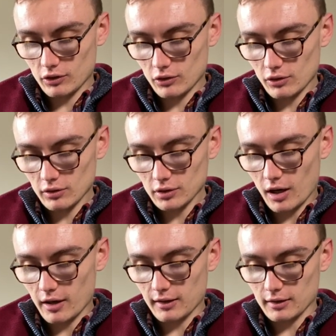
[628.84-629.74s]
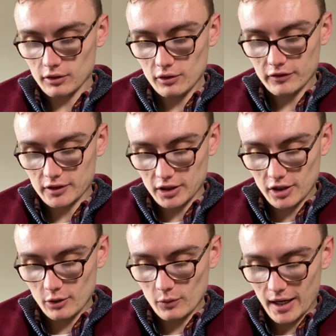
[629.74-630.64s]
All our love to
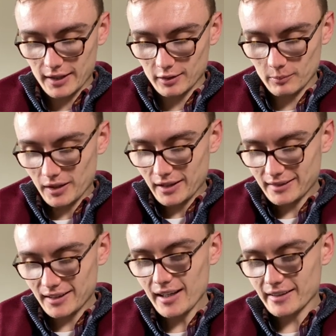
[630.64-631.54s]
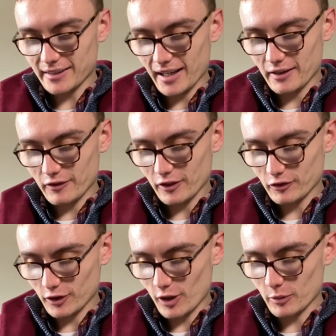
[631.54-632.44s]
you, Adam. Stay safe
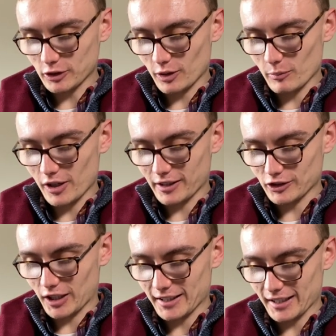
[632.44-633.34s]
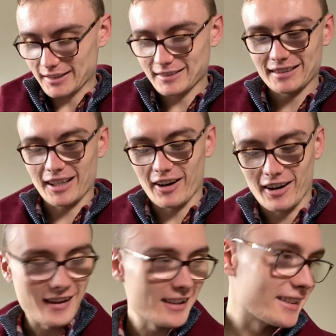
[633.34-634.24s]
from Gomer and Grandad.
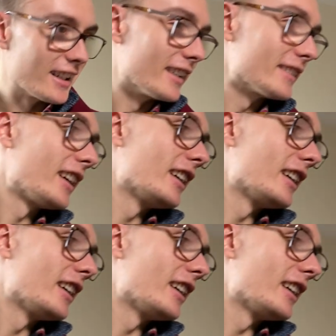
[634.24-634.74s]
Ah, that's nice.